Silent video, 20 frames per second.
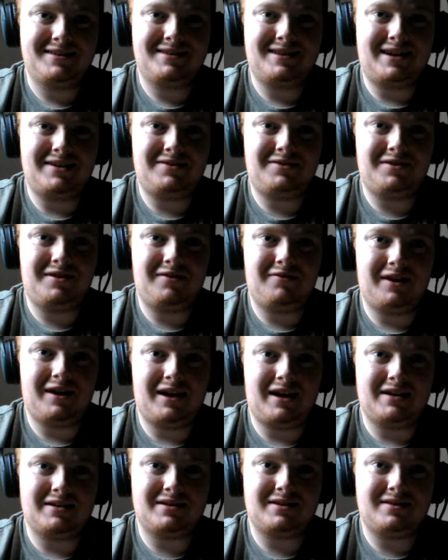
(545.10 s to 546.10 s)
Daniel
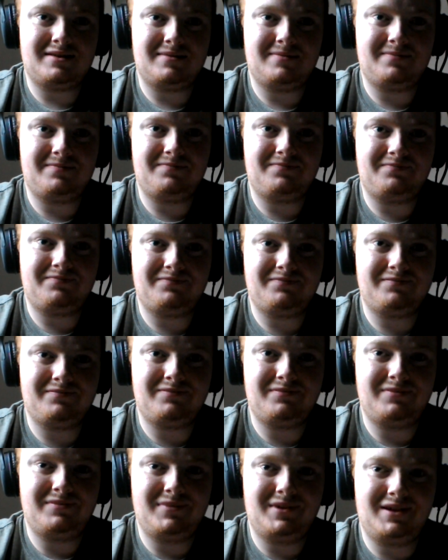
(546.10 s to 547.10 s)
Kvyat,
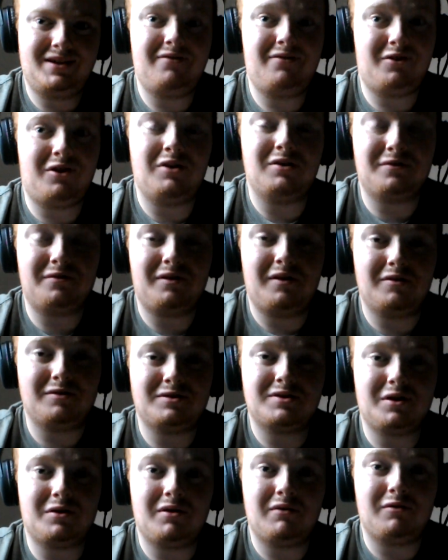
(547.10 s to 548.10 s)
you've got to feel
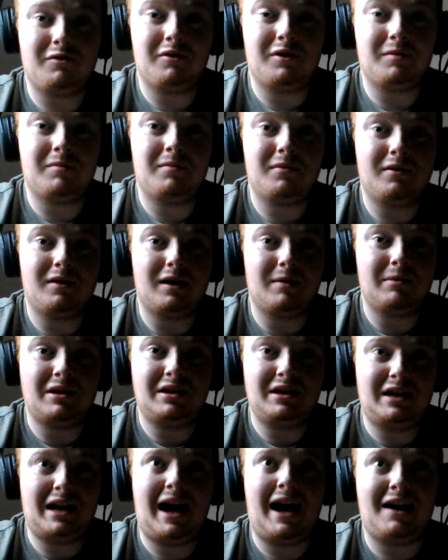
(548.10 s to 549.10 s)
sorry for him. I
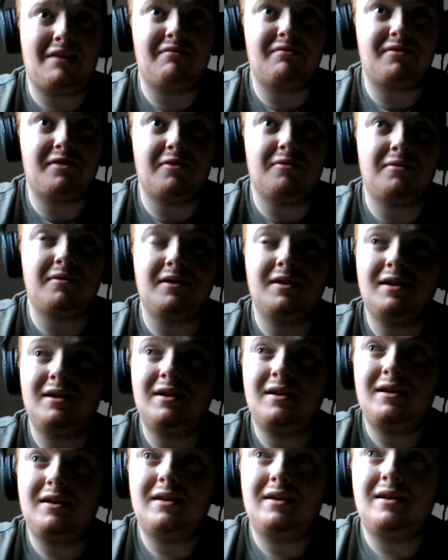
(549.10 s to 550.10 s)
mean, you have to.
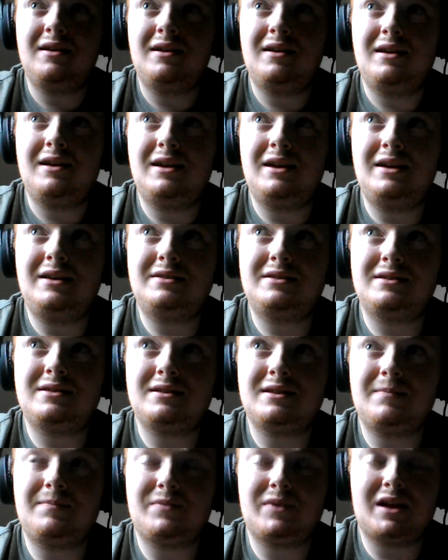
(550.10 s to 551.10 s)

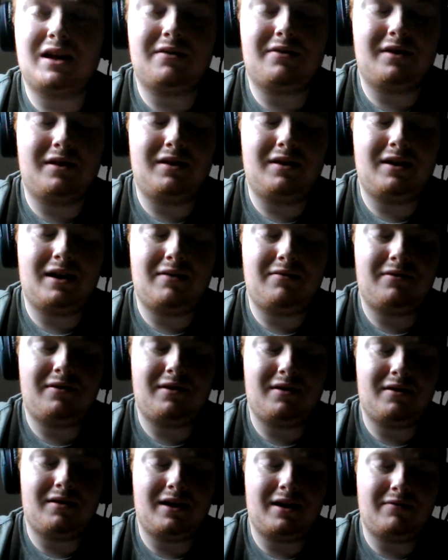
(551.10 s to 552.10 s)
He's, I think,
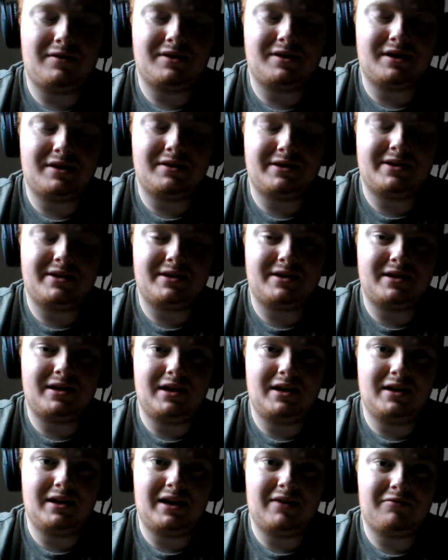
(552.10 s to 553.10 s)
ever since
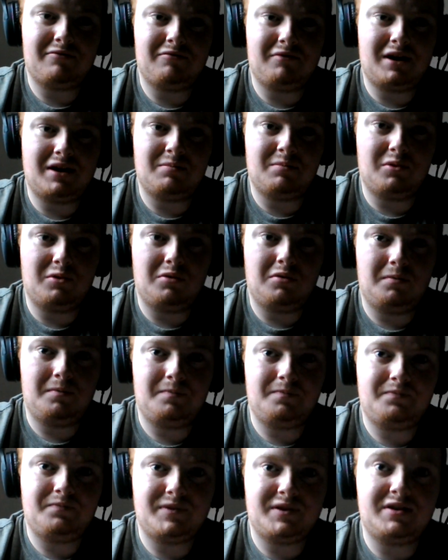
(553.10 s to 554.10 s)
he left Red Bull
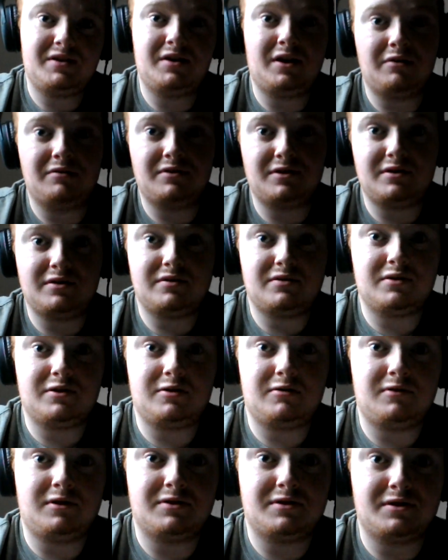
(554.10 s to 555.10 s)
to go to
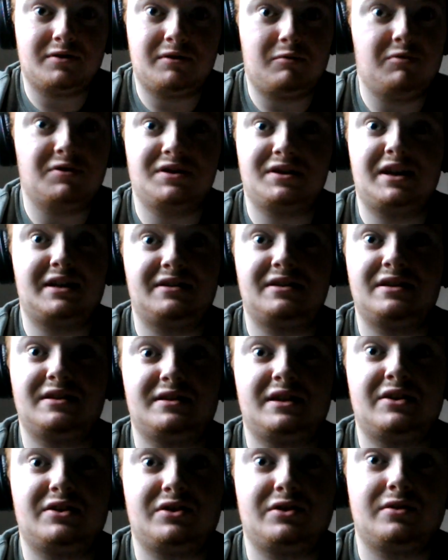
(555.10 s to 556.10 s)
Toro Rosso, it wasn't his
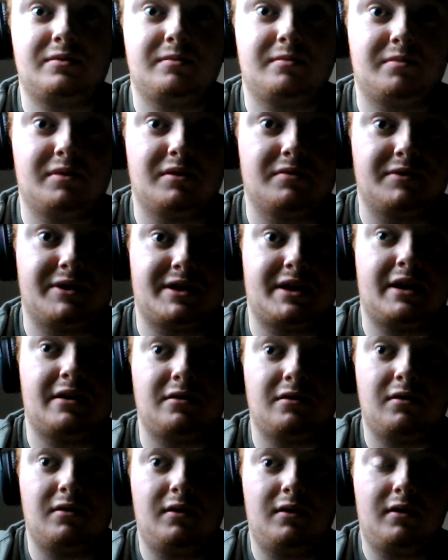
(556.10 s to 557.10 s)
decision, but
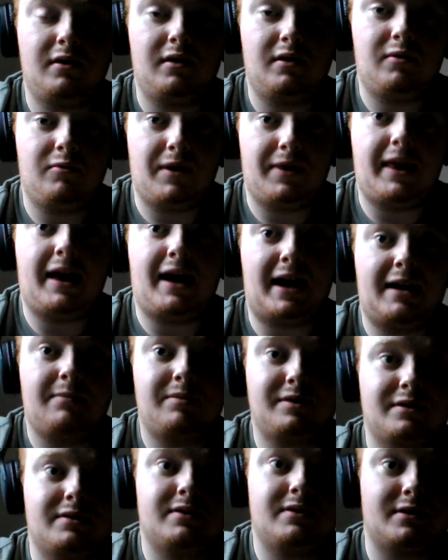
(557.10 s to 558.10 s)
still, when that
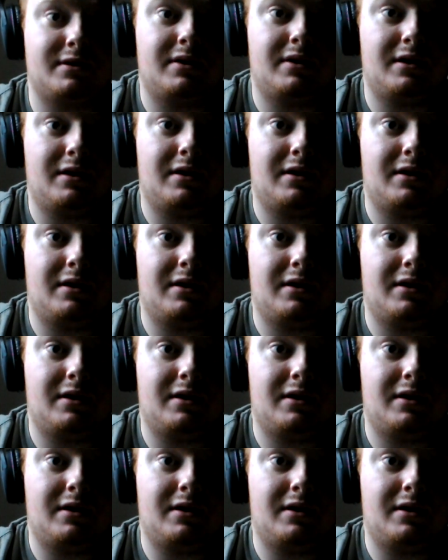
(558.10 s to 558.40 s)
happened,